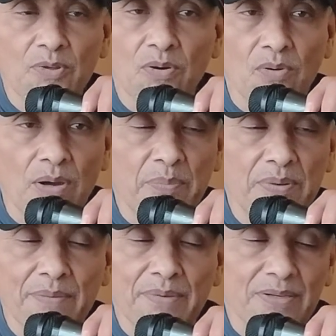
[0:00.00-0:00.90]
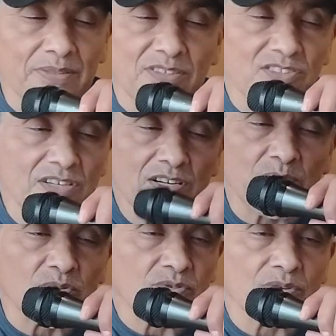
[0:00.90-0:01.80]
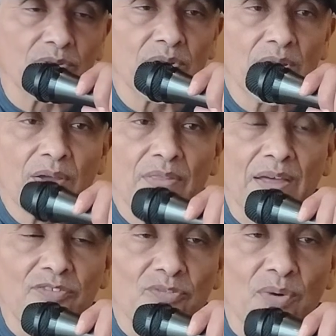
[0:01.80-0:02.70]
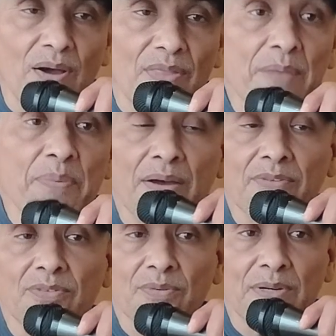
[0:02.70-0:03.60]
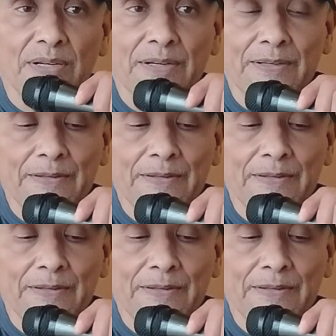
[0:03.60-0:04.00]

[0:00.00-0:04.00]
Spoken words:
epidemic is just terrible. So that's why they passed away.